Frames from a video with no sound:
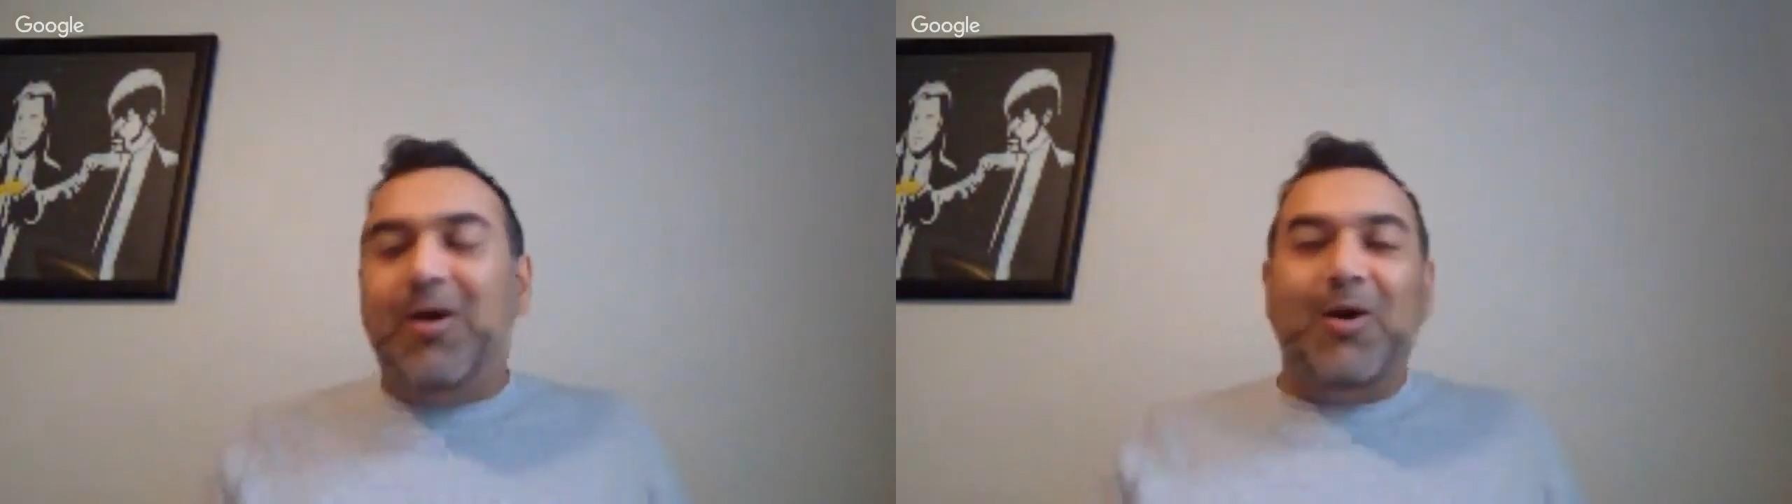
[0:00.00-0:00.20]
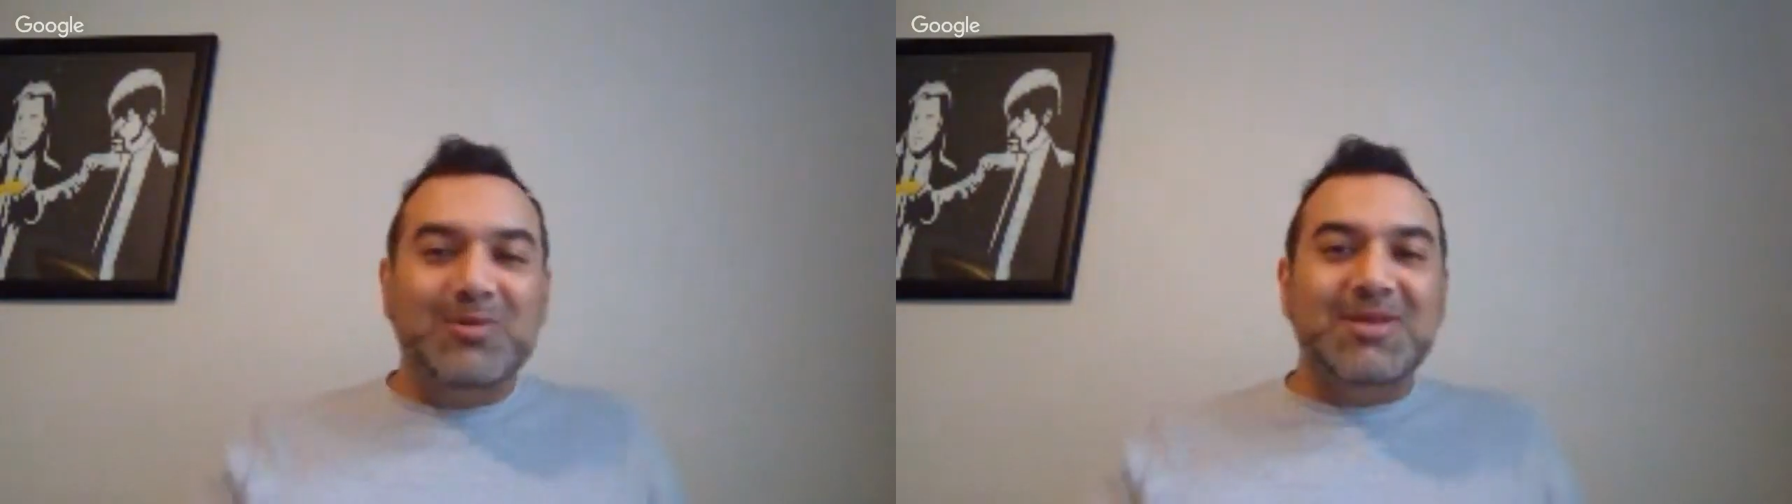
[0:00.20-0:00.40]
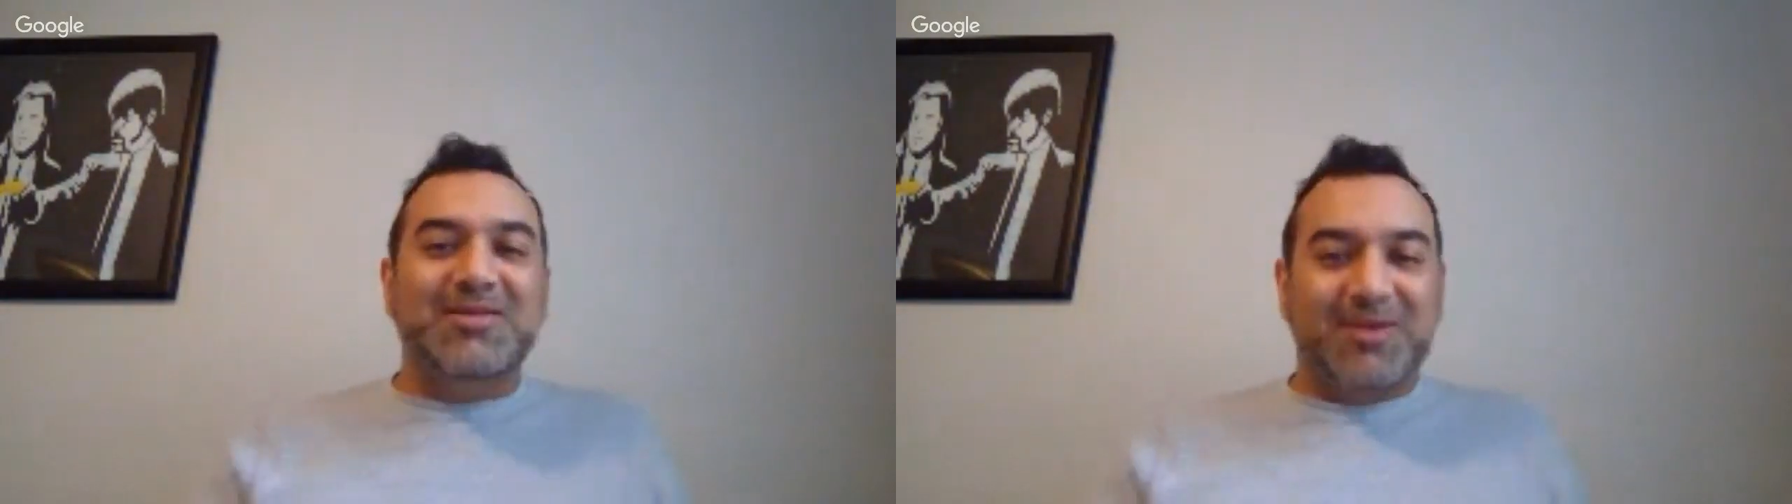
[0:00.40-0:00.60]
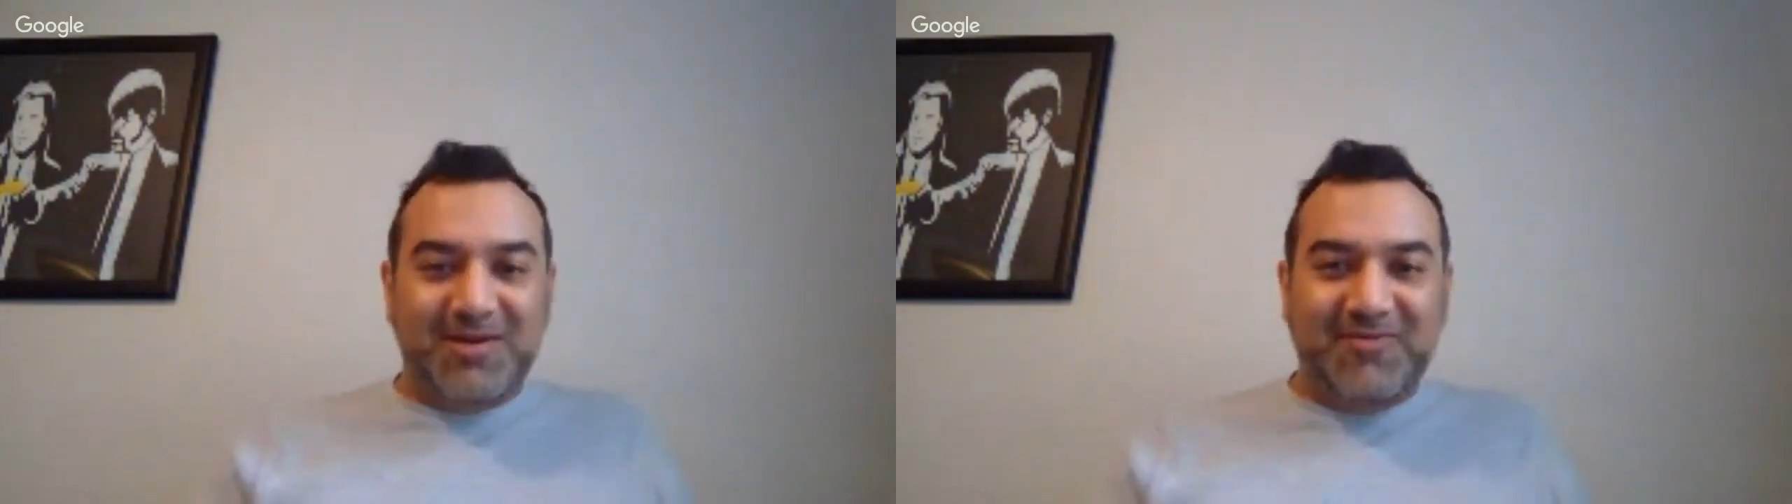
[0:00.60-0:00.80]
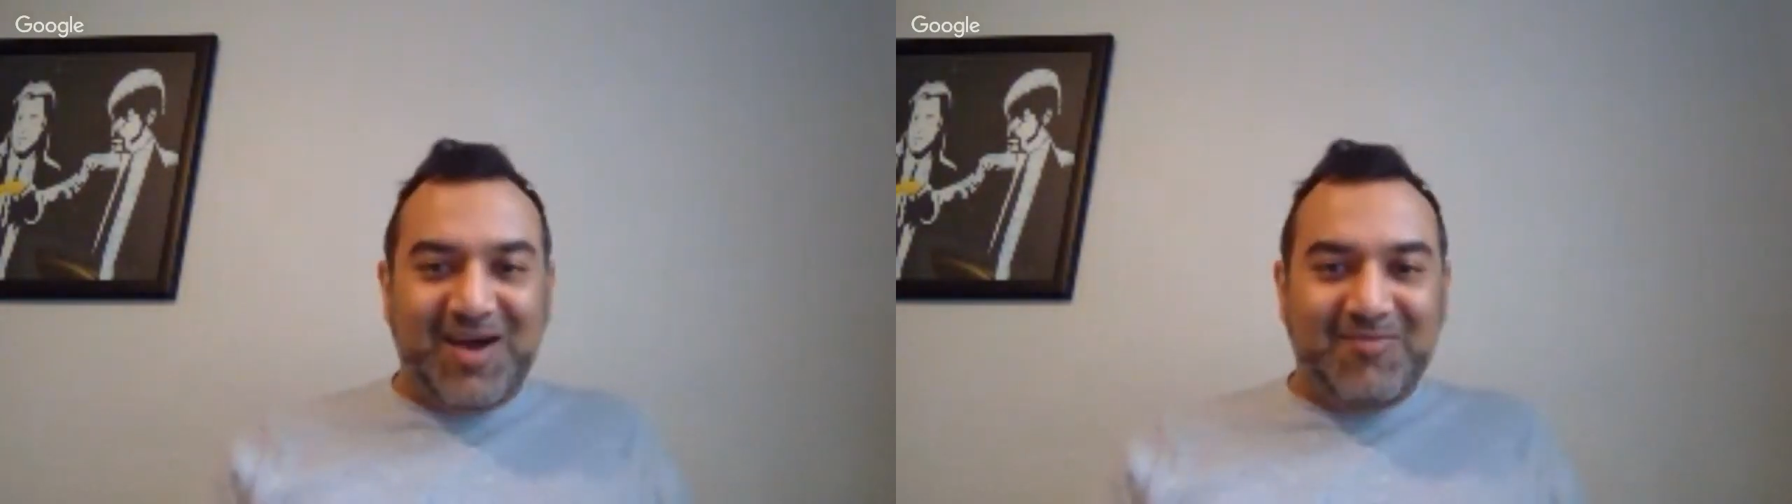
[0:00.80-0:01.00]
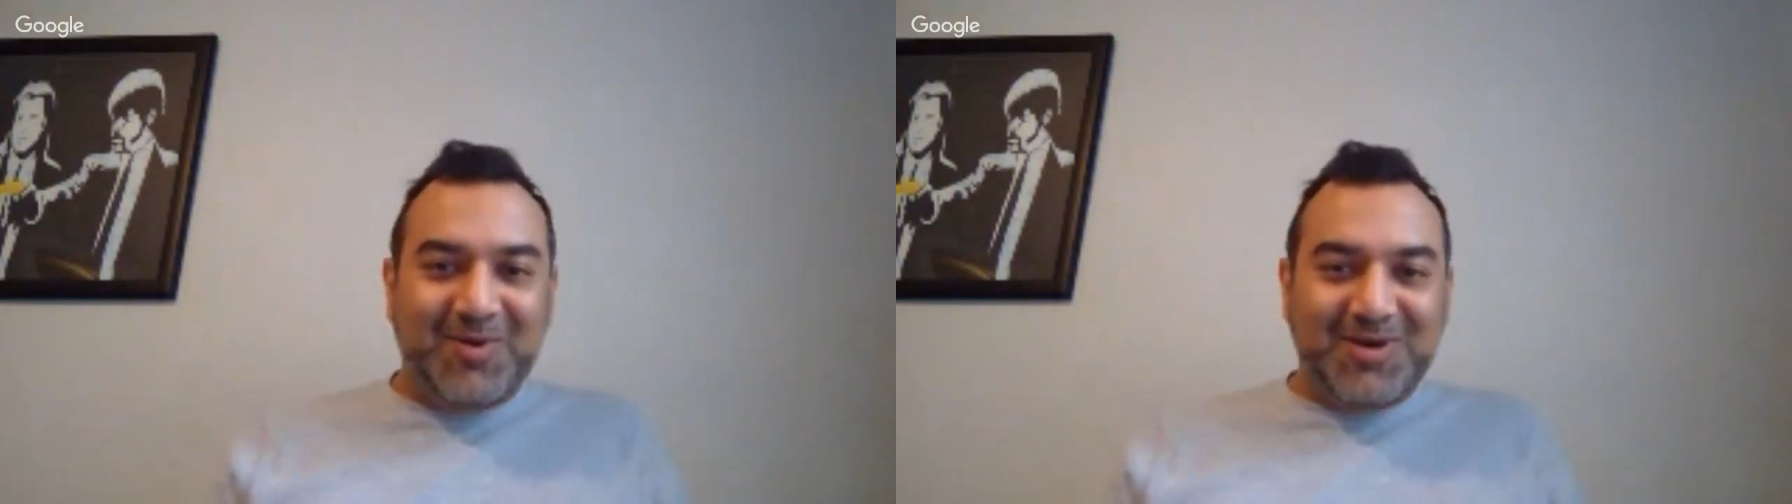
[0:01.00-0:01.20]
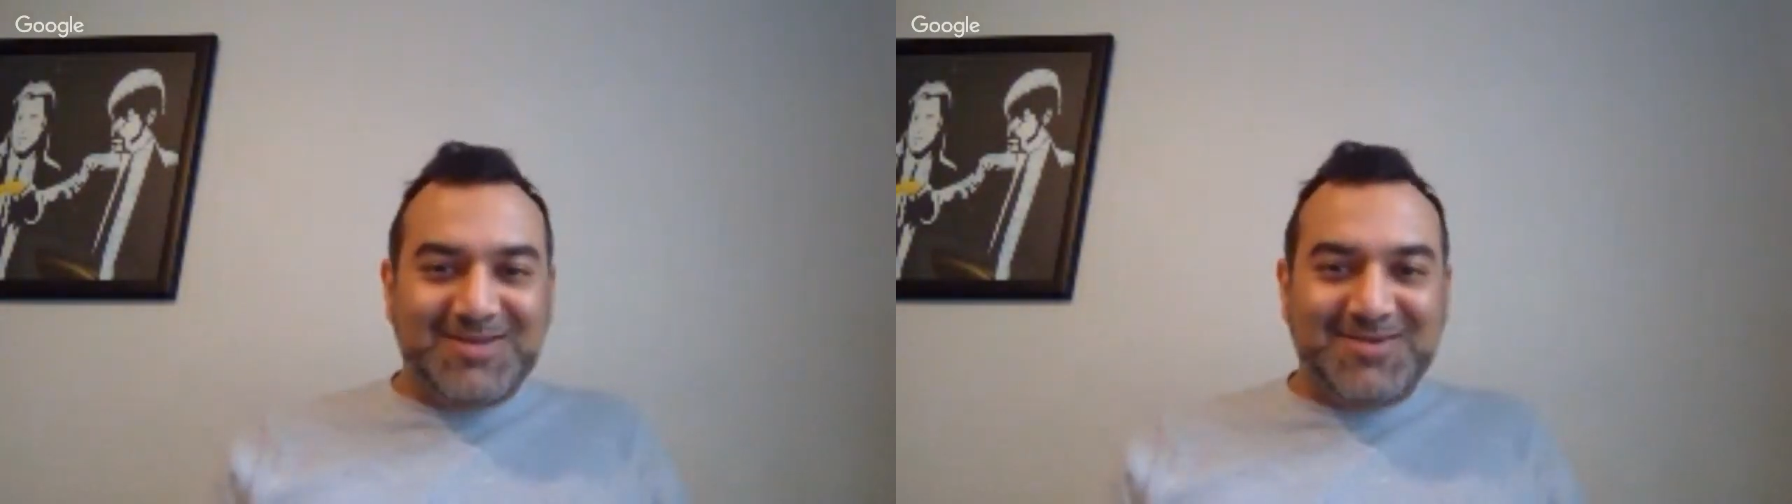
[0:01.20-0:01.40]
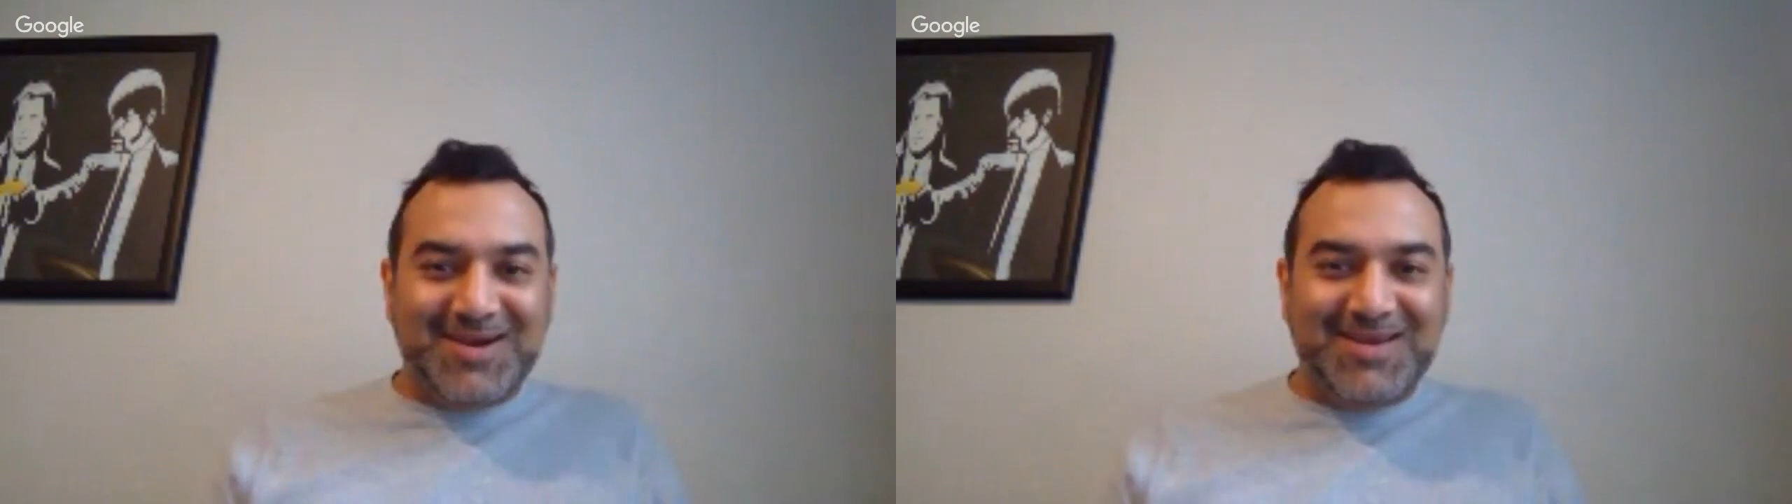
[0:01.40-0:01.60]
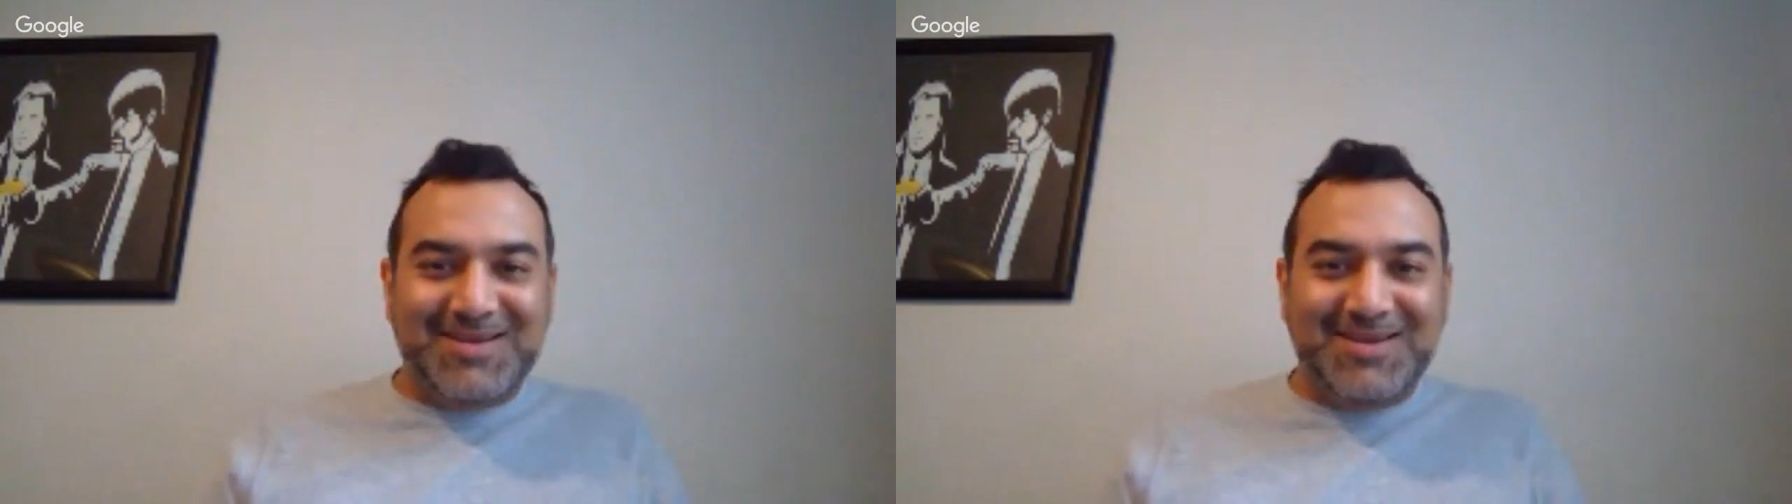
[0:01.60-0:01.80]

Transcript: only 35 points, right?